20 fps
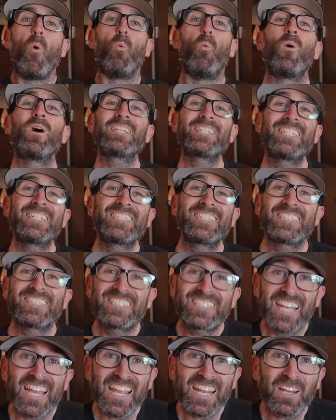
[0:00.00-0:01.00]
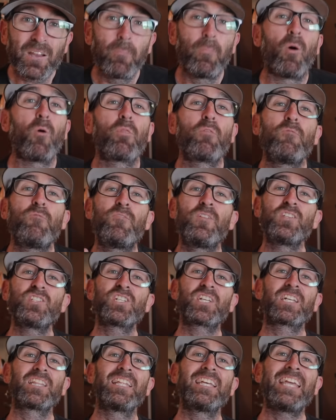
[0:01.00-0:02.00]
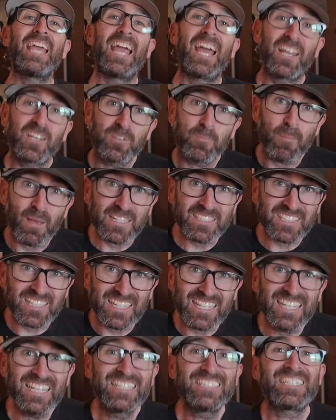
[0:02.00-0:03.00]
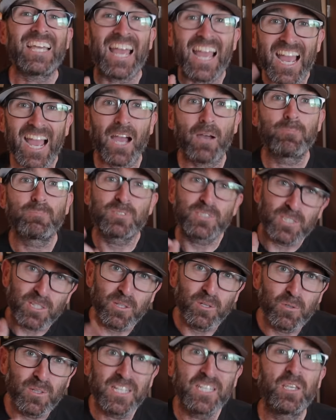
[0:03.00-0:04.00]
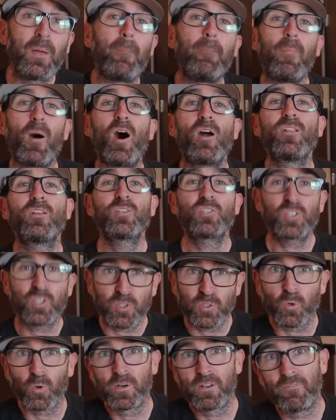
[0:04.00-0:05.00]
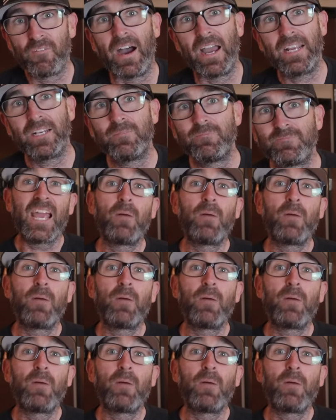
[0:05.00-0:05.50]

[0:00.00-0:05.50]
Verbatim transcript: What does it take both physically and mentally to absolutely demolish the Tour Divide?